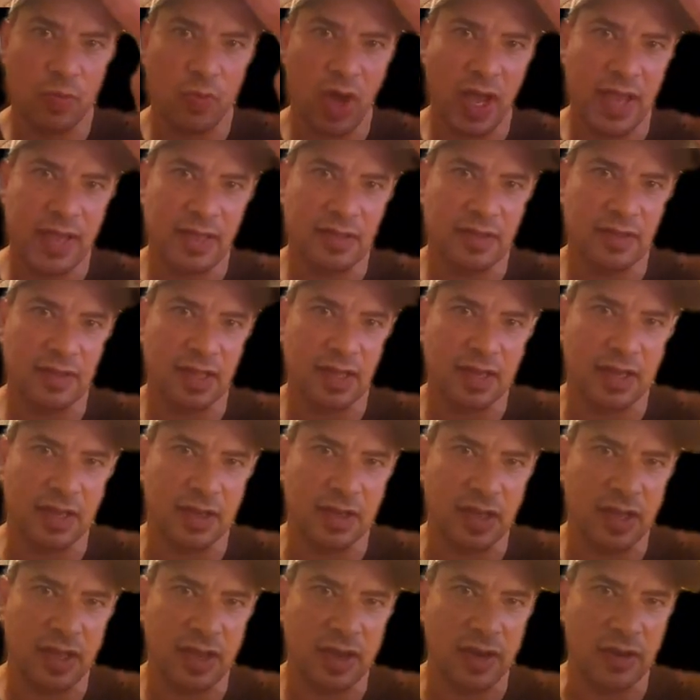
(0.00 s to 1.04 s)
white
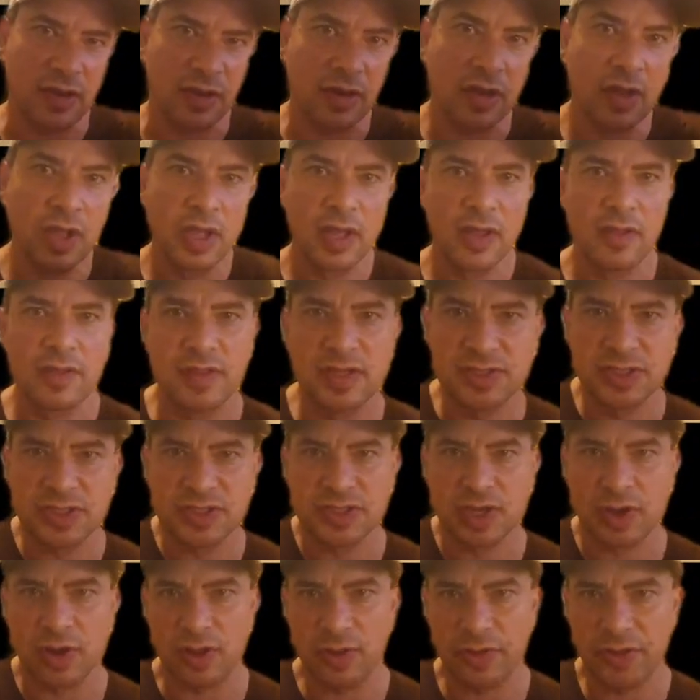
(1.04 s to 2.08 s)
line here, this
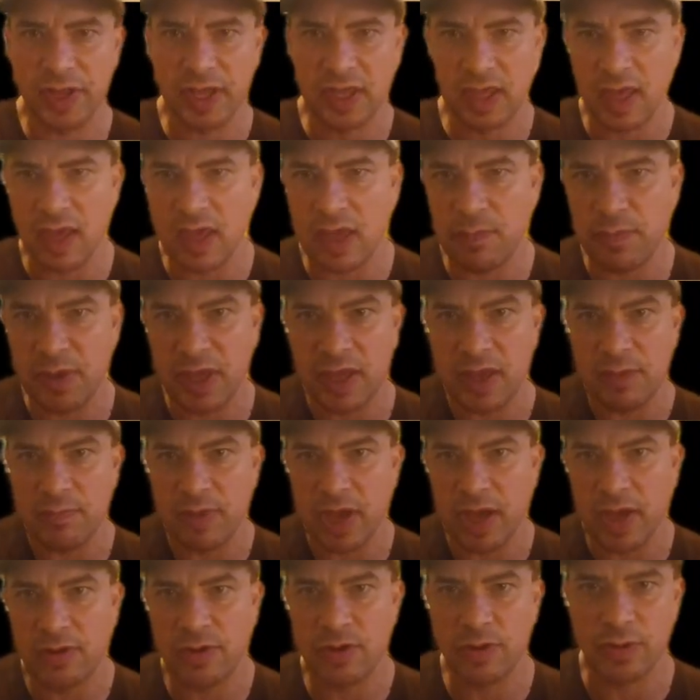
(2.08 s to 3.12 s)
is called the KP
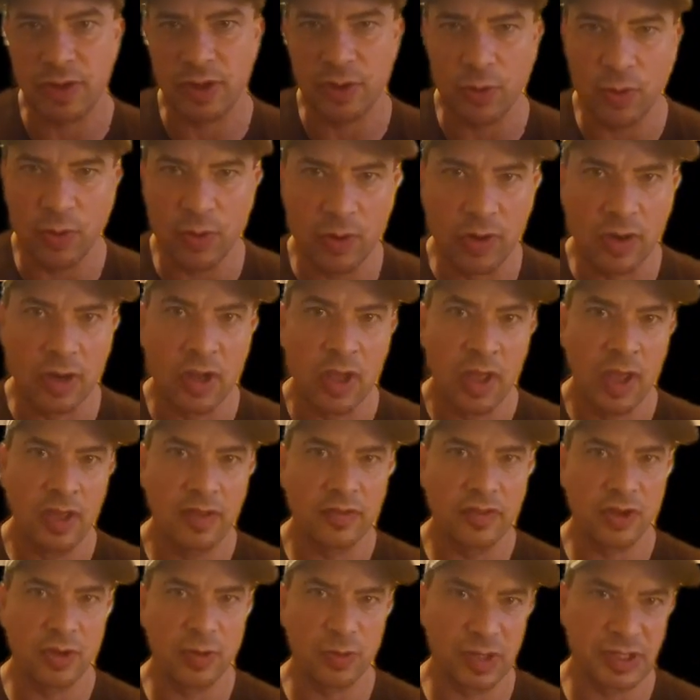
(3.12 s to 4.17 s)
boundary, or
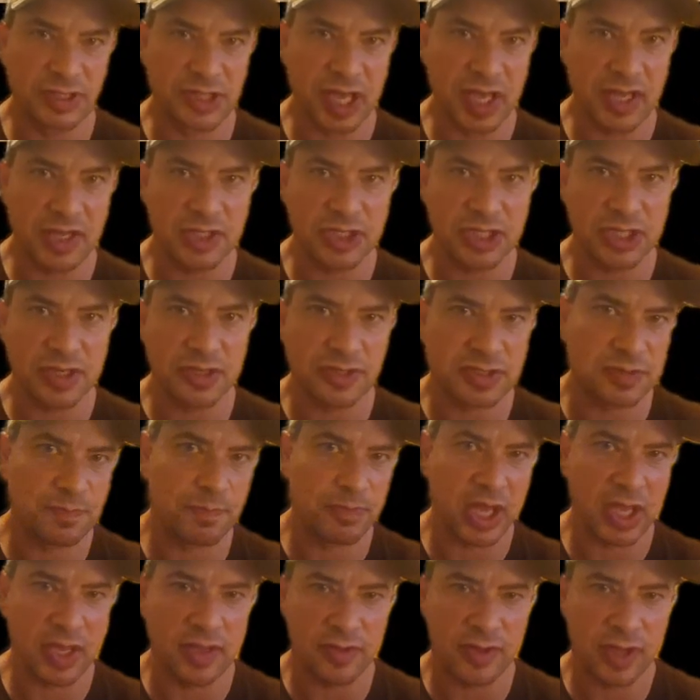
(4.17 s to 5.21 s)
the
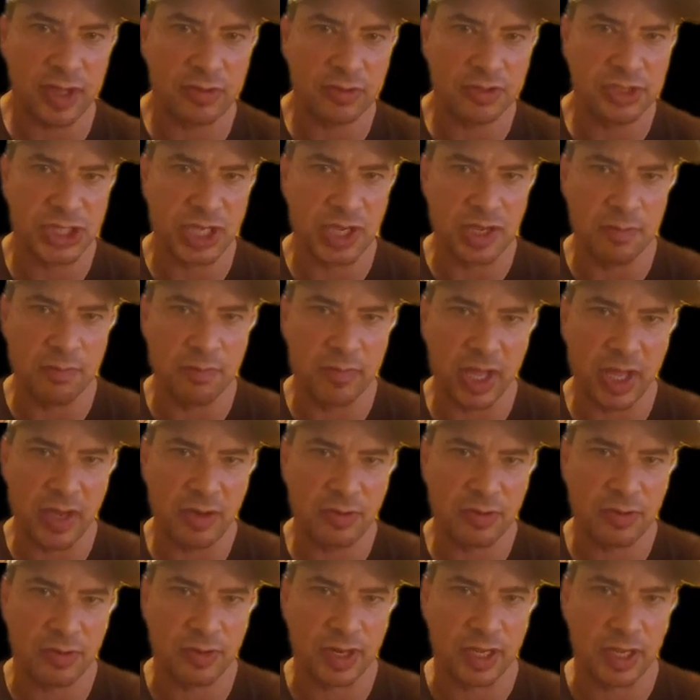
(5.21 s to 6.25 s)
Cretaceous-Paleogene
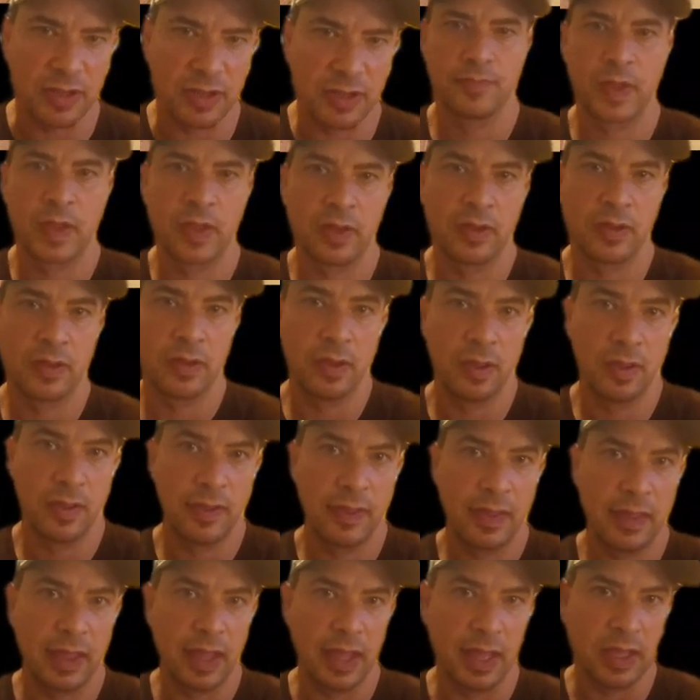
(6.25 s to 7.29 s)
boundary.
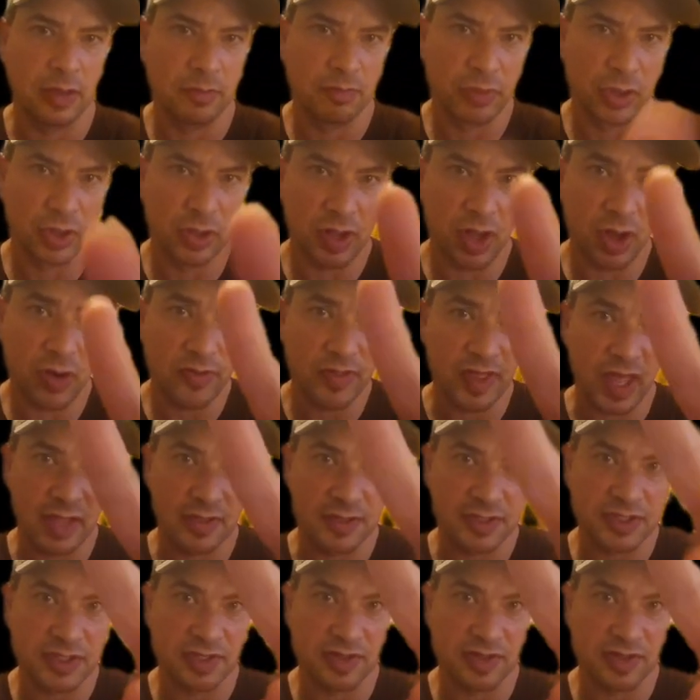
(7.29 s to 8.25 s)
And below this